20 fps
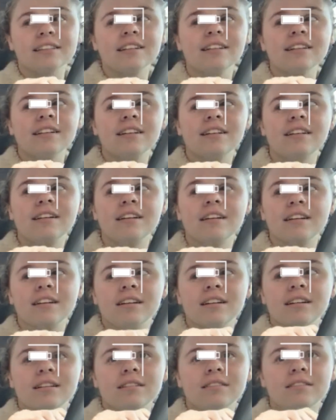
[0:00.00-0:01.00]

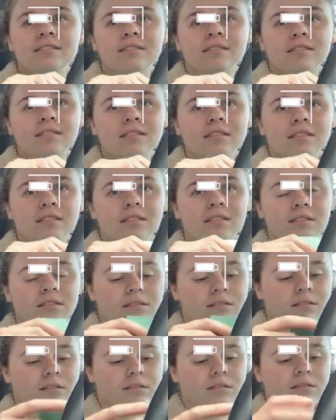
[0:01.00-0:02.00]

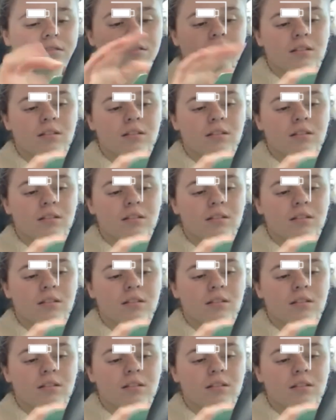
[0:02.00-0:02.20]
(not speaking)